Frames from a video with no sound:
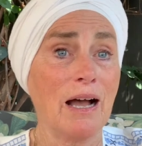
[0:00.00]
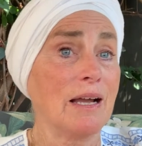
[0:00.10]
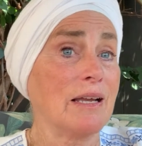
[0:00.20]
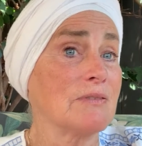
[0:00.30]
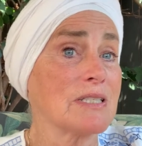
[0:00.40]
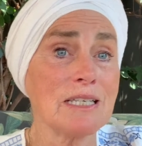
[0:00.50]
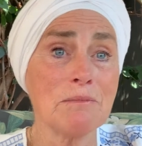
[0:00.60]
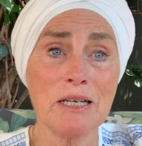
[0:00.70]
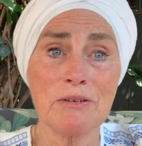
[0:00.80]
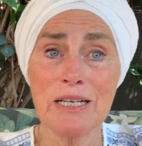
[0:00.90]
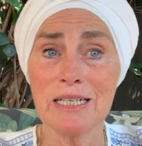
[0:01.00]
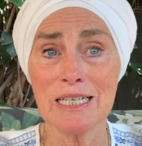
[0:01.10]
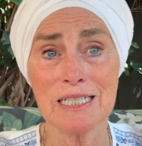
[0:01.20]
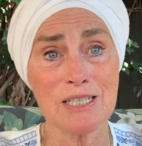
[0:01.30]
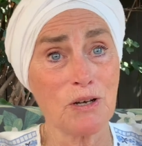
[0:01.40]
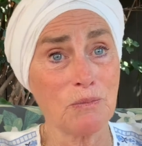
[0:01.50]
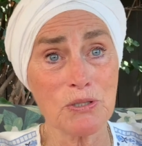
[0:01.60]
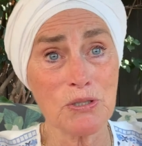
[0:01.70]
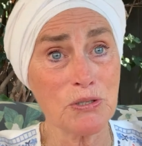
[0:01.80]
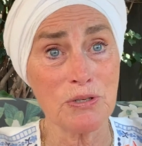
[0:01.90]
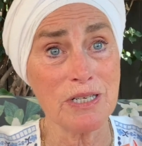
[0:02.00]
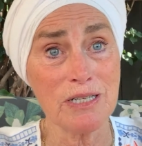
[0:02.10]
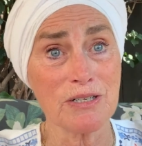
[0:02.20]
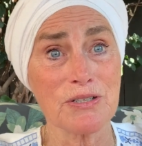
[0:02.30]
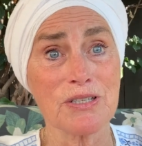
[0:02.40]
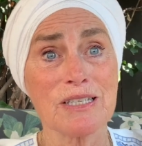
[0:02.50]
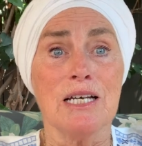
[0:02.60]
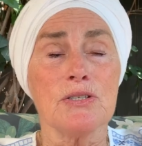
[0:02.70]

I haven't seen my grandkids in almost 2 years.